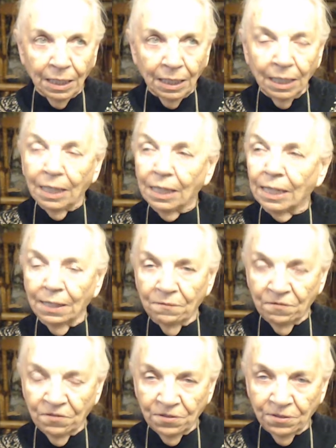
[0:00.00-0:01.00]
he
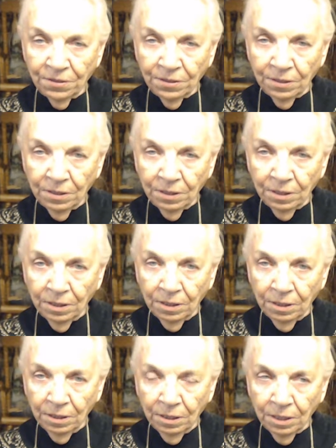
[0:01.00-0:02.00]
gives
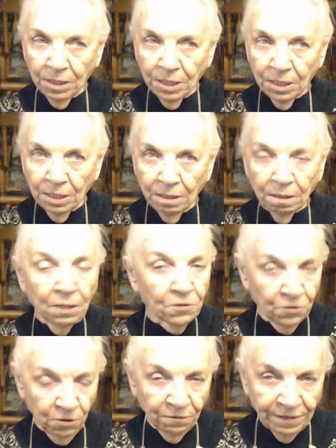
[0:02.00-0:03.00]
uh, a
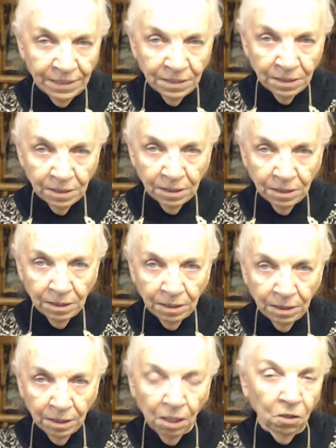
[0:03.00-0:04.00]
servant
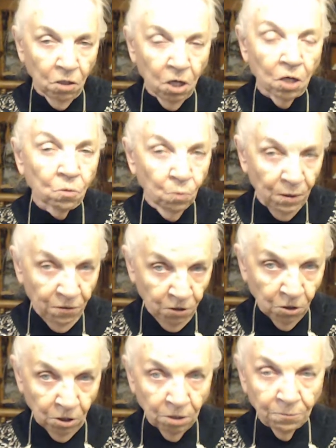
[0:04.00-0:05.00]
along with
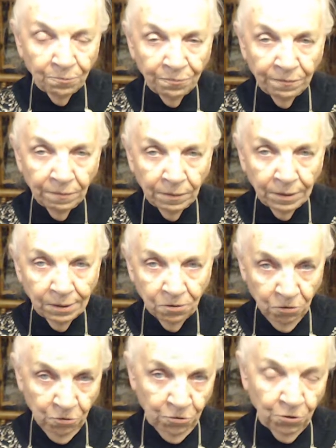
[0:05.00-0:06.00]
her
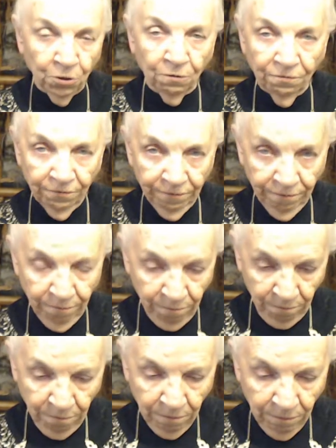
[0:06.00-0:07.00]
to serve
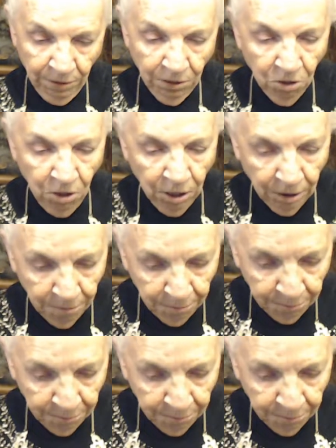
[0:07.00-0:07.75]
the daughter.